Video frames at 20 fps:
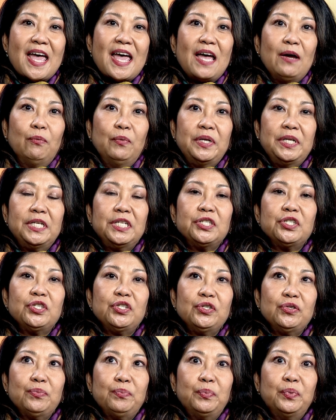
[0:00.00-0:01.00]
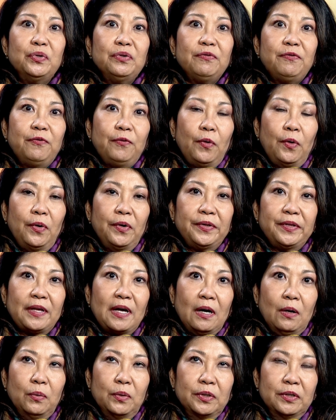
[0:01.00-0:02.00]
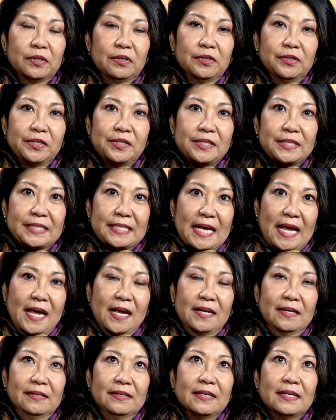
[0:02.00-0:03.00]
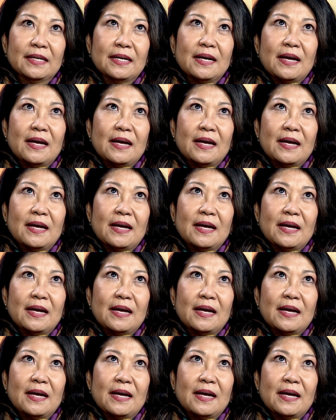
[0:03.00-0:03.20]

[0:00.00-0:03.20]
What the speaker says: and we need to put forth our earnest and